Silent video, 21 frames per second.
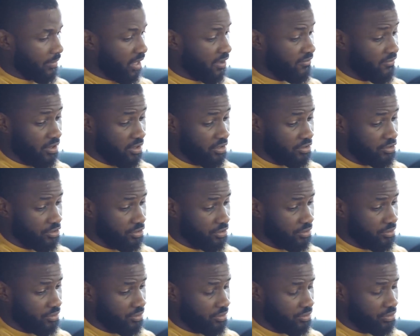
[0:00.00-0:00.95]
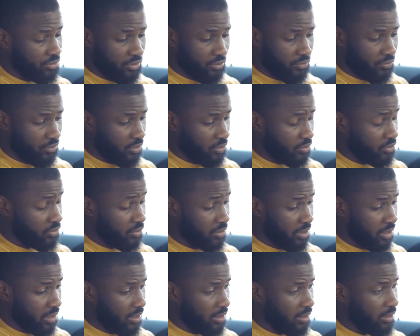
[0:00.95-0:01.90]
I've heard you. It's
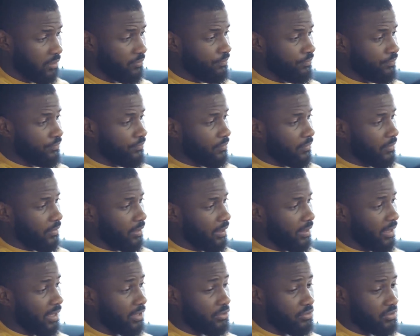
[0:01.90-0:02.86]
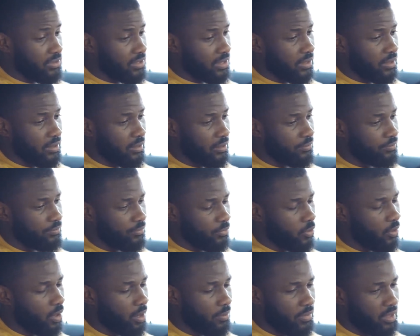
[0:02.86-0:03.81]
okay. Like you said,
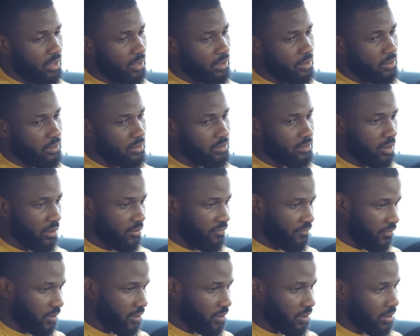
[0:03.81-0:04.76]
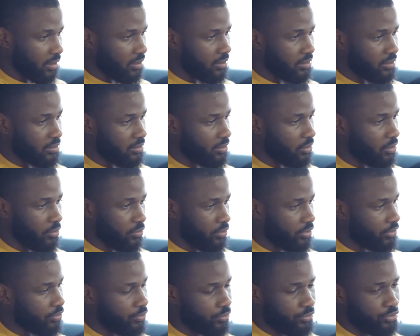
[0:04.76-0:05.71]
Kwame is our friend and he's
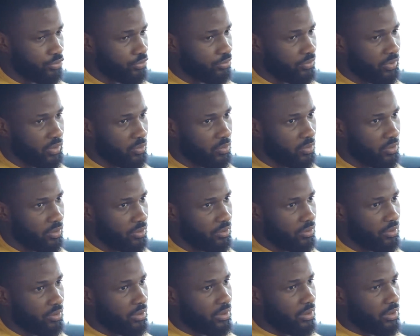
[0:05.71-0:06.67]
always going to be one.